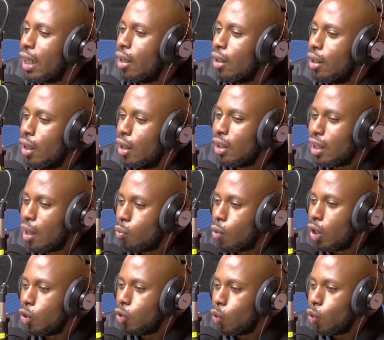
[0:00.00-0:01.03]

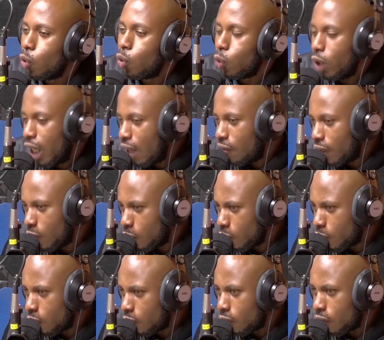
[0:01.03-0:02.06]
someone to Luthuli Avenue.
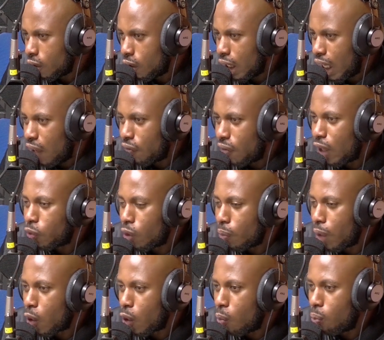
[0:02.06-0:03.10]
If that's where my
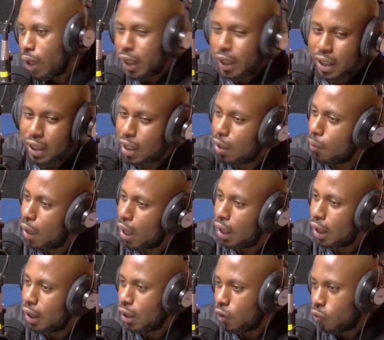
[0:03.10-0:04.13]
complaint is
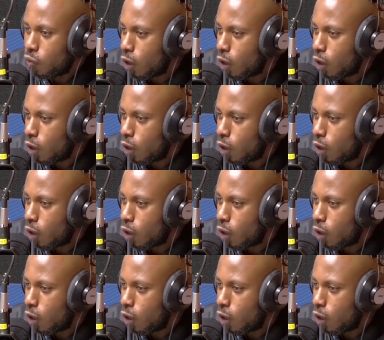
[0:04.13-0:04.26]
emanating from.